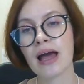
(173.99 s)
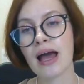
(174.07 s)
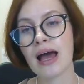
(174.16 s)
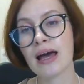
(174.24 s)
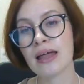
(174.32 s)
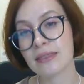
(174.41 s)

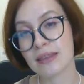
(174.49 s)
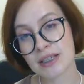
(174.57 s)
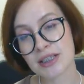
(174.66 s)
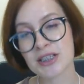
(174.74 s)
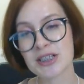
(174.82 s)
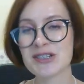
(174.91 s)
And
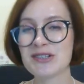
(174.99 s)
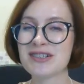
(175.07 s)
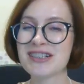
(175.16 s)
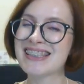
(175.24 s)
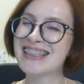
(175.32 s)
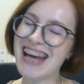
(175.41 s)
this
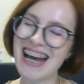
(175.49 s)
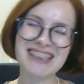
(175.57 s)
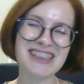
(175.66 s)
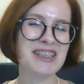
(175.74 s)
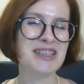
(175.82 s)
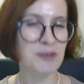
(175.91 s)
ensures
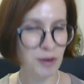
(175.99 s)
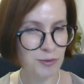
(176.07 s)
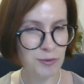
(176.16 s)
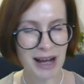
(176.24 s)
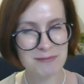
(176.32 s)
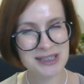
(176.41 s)
that
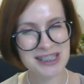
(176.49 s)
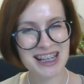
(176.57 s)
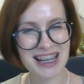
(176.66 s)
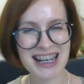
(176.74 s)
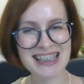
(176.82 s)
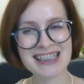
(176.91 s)
your
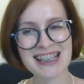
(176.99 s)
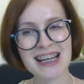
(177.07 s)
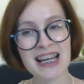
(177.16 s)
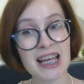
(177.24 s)
website